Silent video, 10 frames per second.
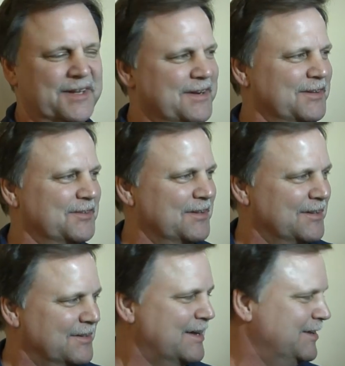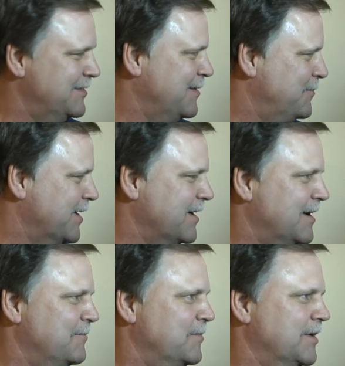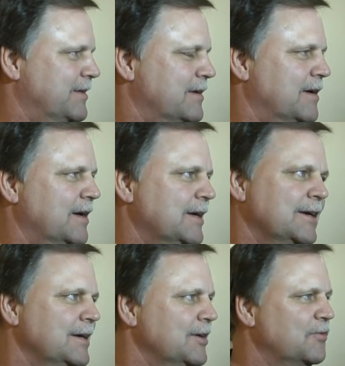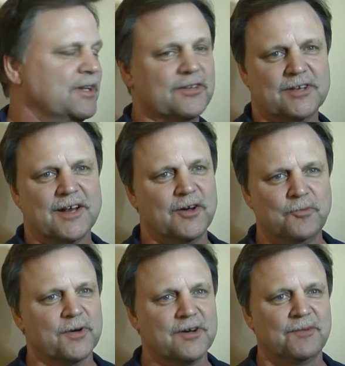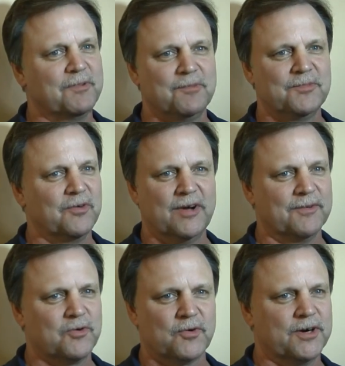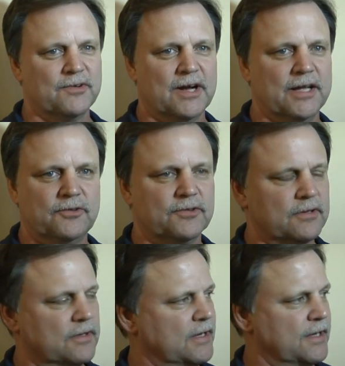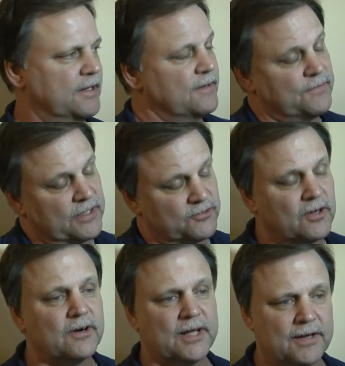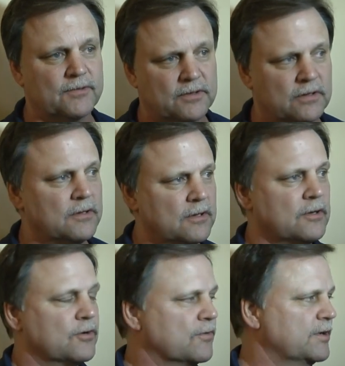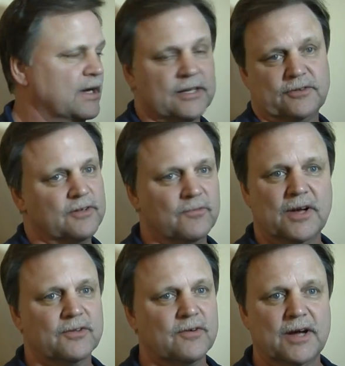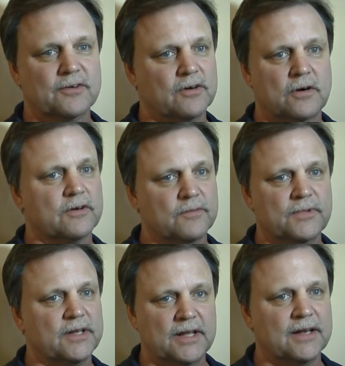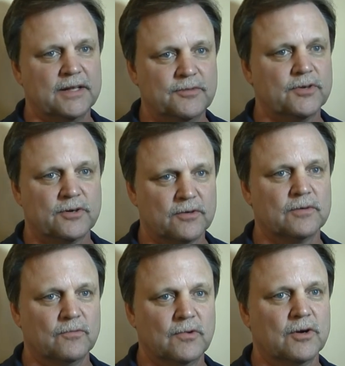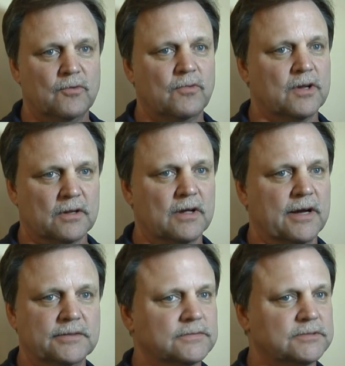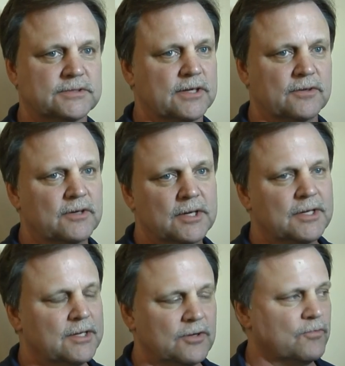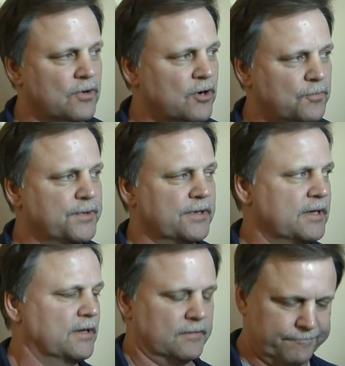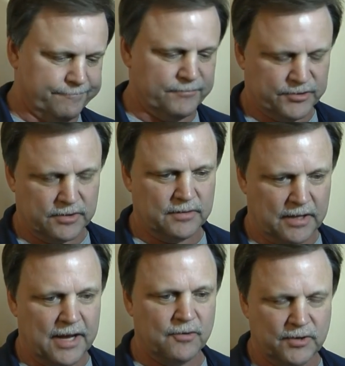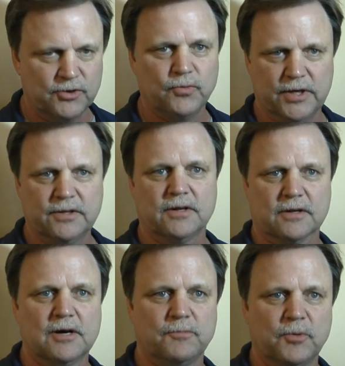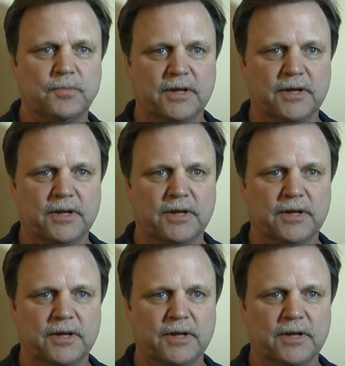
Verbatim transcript: because in case they pick it up, but uh, we just got to hope a couple of them don't have career nights. And then if they start having career nights, then we'll have to go out and guard them, and then that leaves her one on one a lot. So we're hoping that some, how we tweaked it a couple